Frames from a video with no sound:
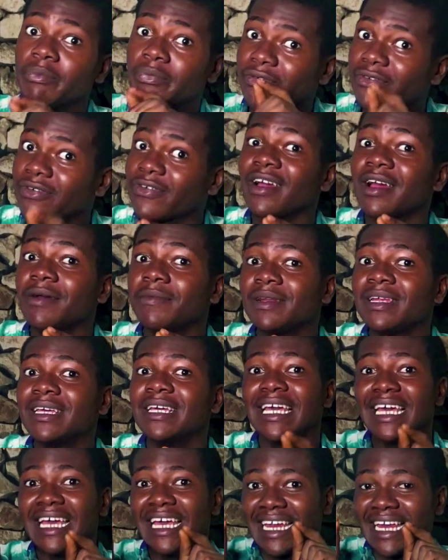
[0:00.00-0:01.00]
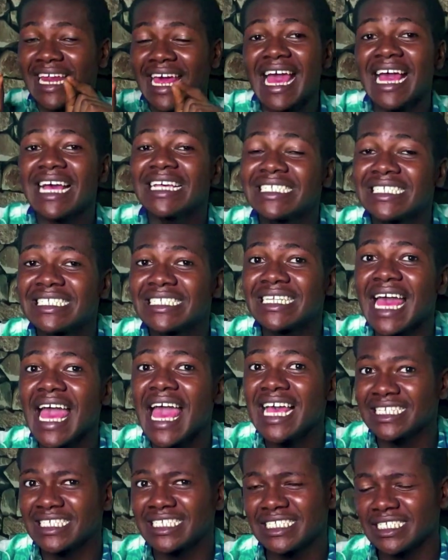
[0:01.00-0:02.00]
preferably in
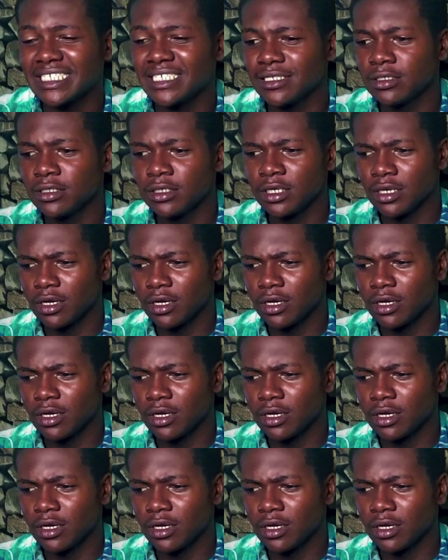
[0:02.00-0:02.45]
SSD,